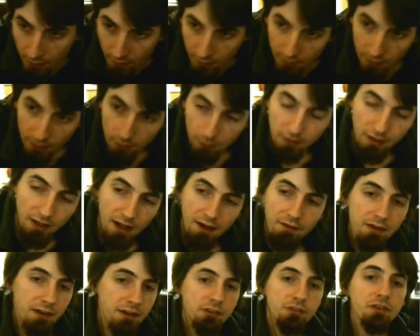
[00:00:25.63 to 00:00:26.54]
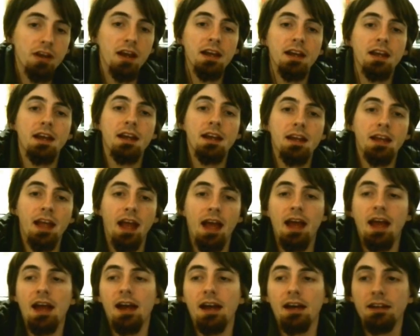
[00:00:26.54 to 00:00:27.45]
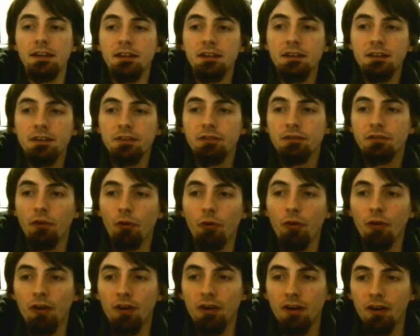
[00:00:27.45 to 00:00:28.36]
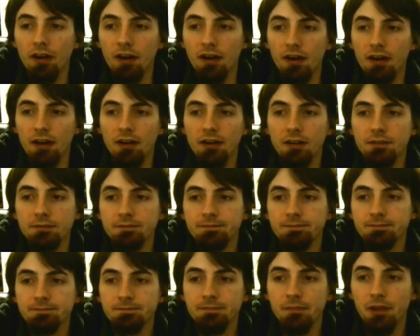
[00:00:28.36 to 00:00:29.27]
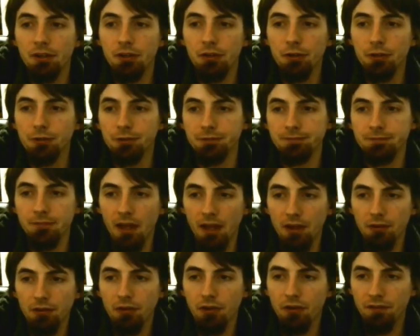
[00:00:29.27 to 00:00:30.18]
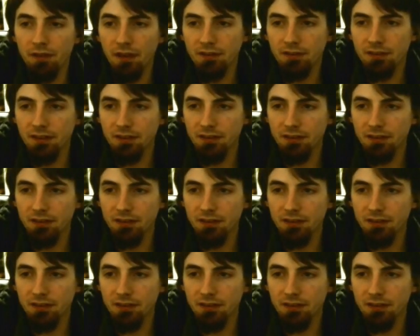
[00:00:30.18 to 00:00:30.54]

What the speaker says: here we have a gigantic ad for a dude. I don't know if that's a